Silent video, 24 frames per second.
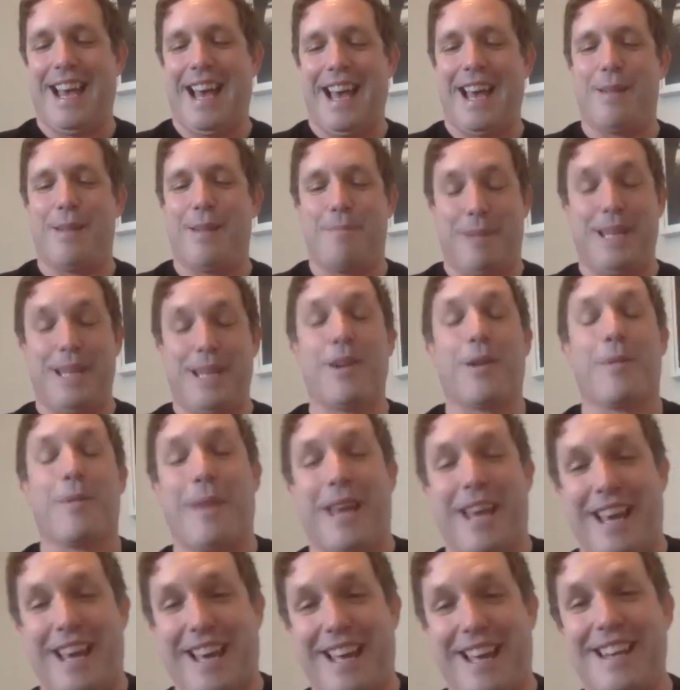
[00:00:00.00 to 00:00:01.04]
and Peter
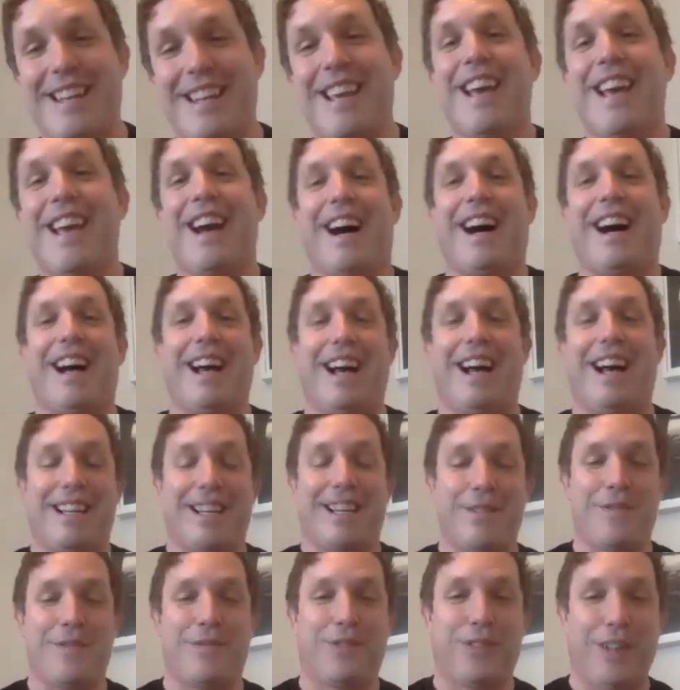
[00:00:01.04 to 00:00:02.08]
Pan, I, I,
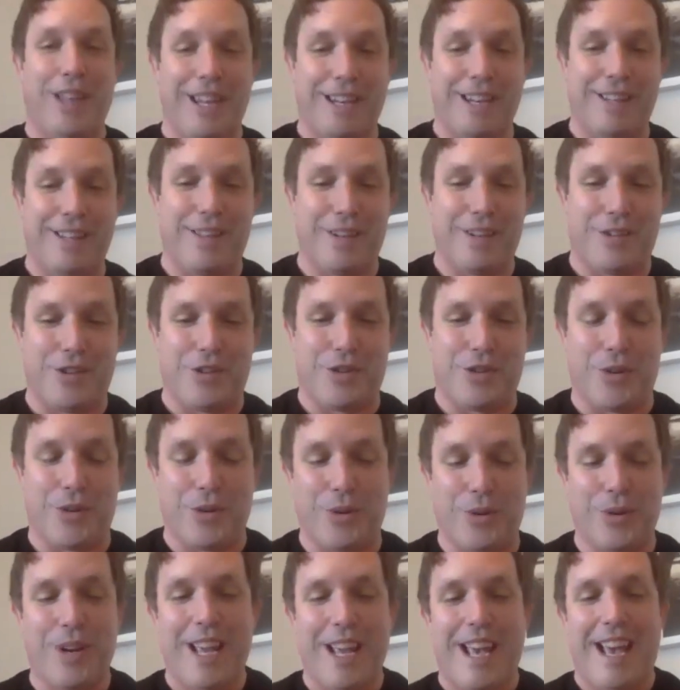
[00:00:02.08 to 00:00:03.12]
conflated the
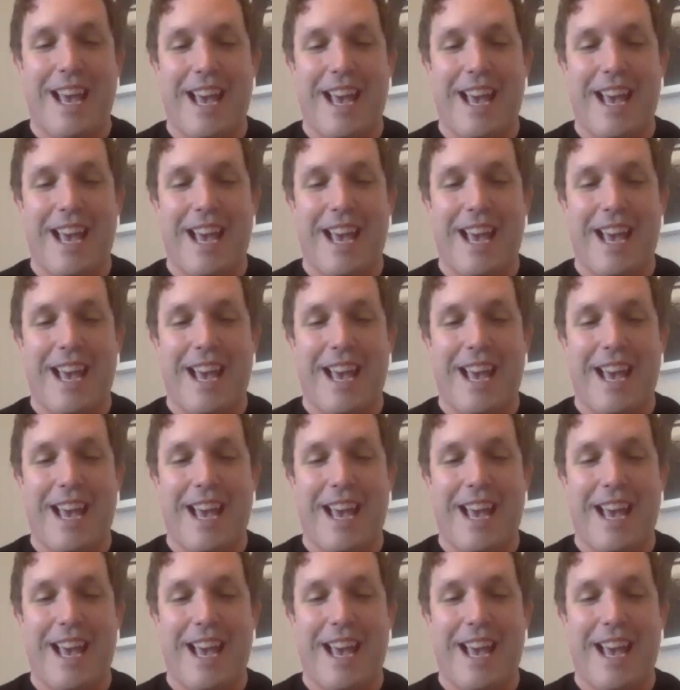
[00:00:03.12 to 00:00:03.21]
two,